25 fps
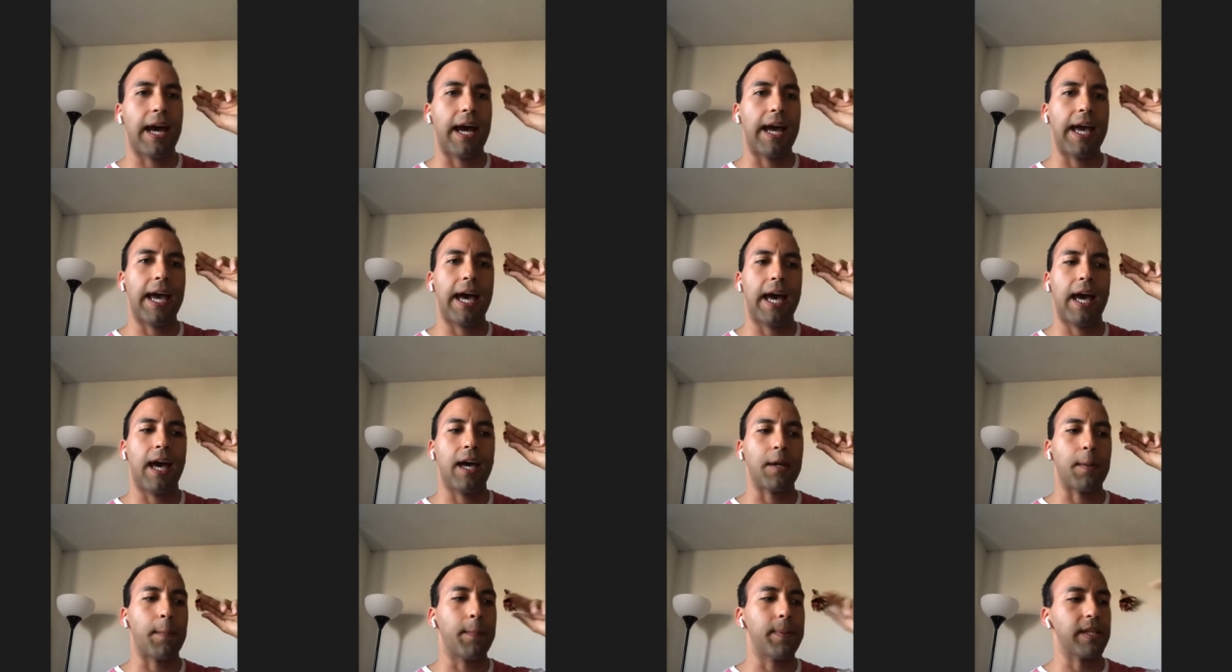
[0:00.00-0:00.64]
I
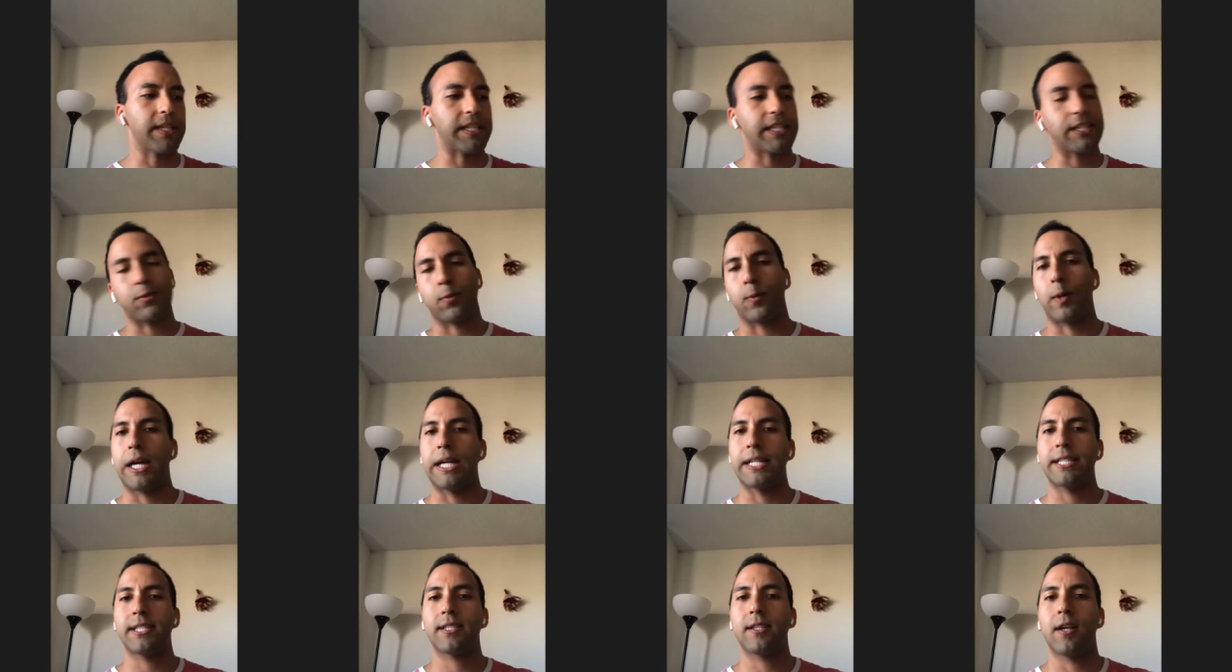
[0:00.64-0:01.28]
had a place where
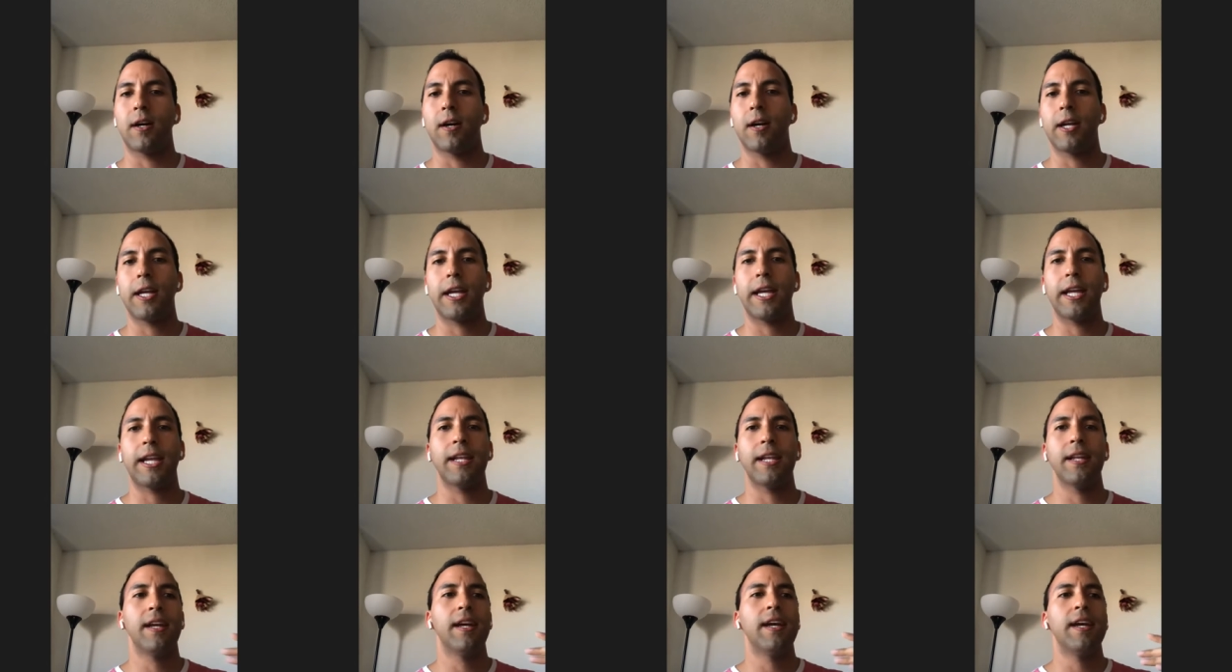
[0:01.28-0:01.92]
I
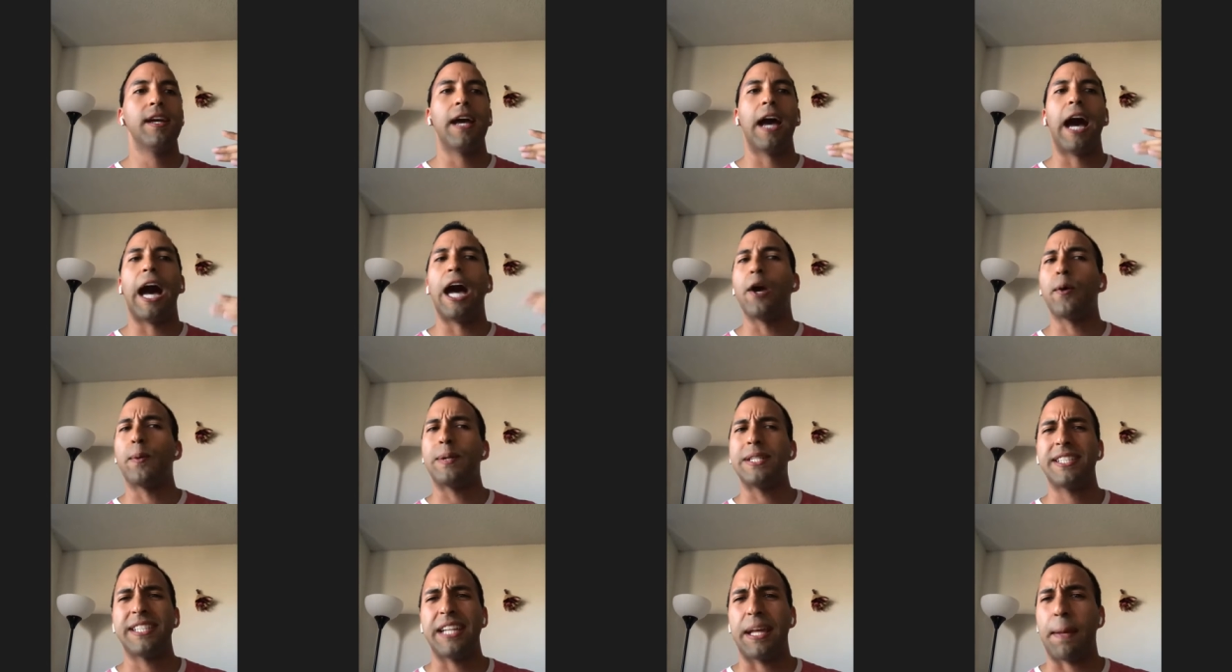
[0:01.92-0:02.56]
started. I
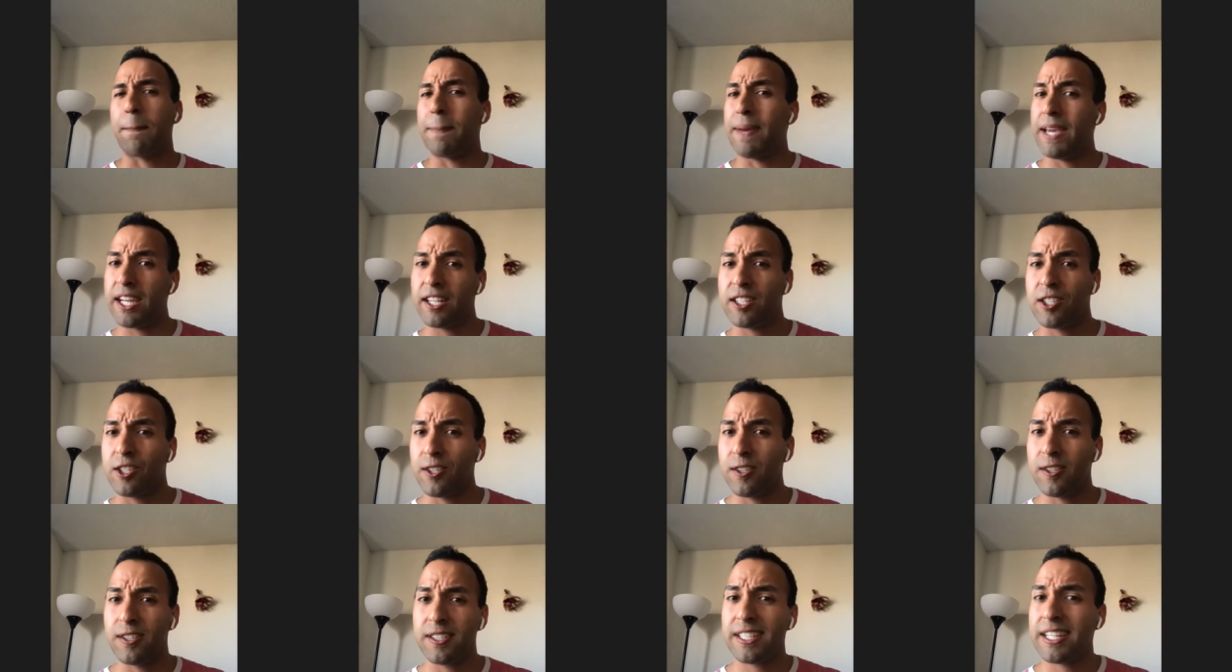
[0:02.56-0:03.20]
always say
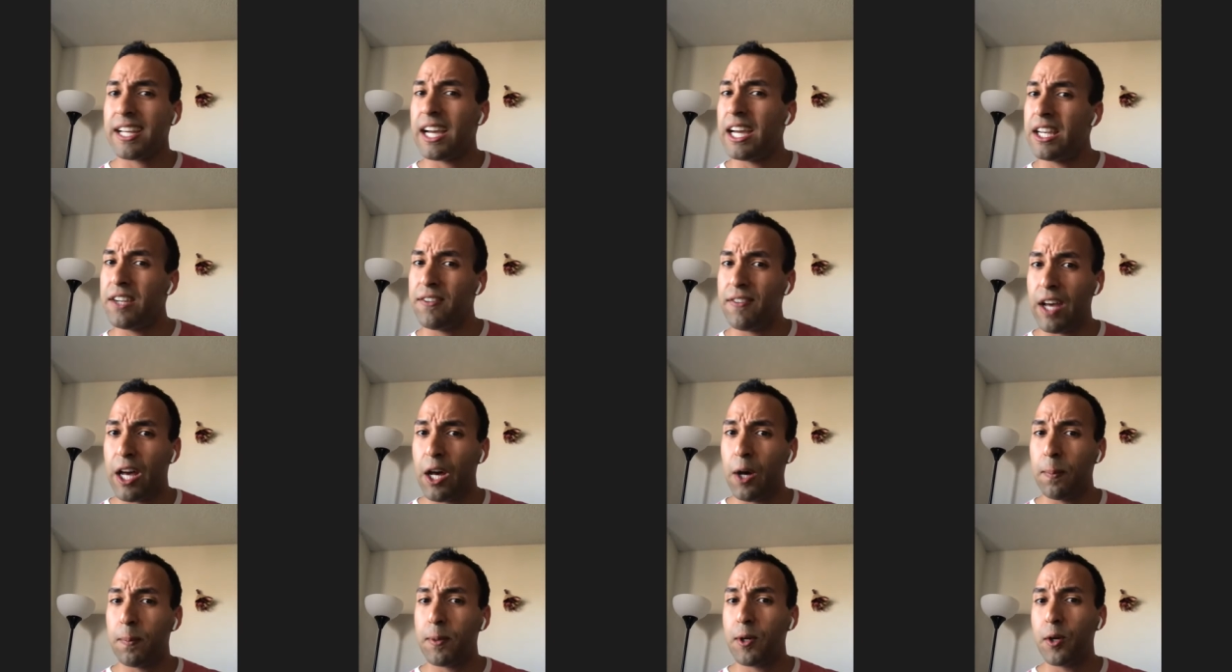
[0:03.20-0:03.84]
pictures kind of
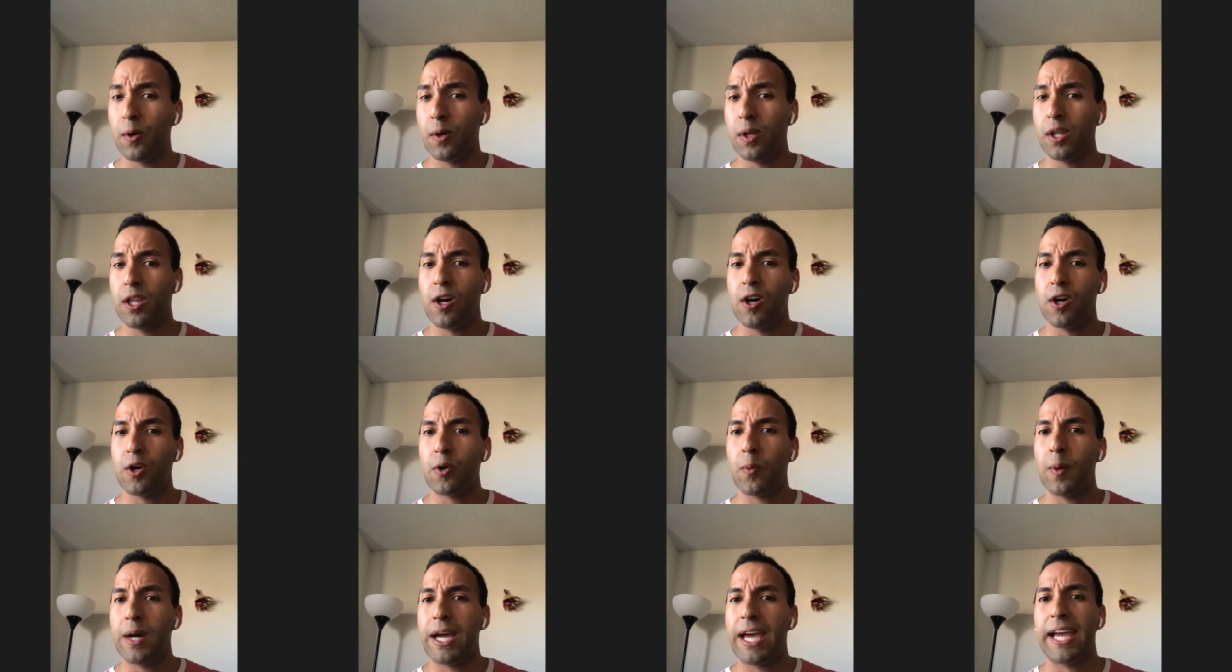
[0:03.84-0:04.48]
help go a
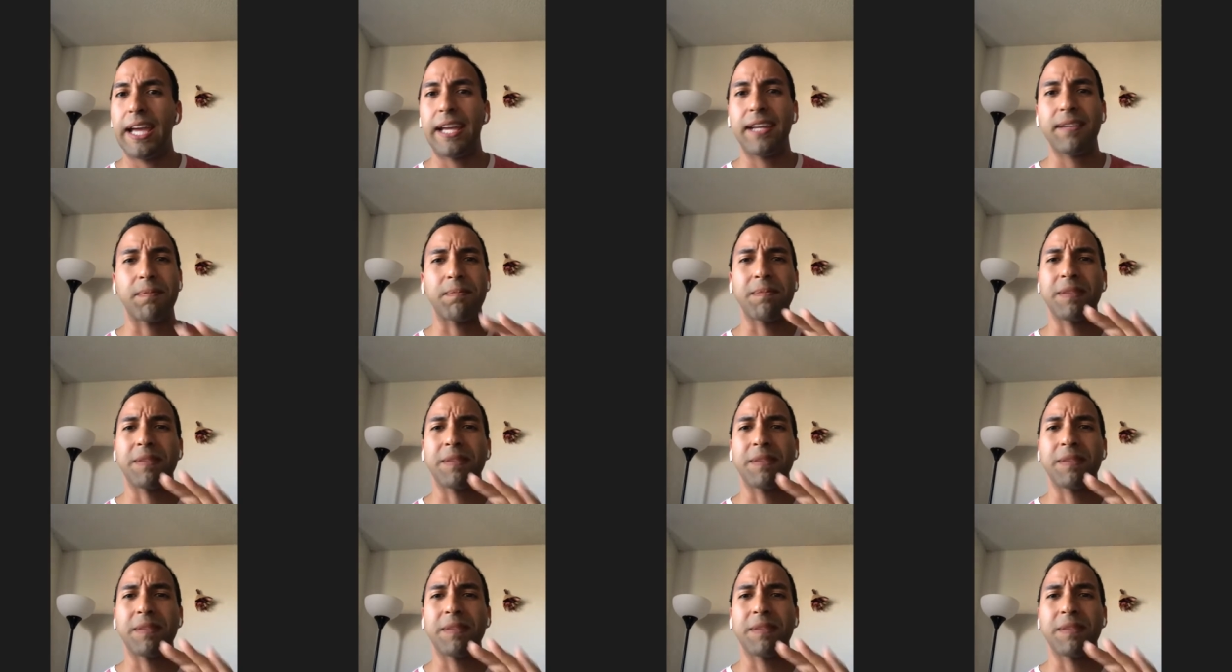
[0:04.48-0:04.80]
long way.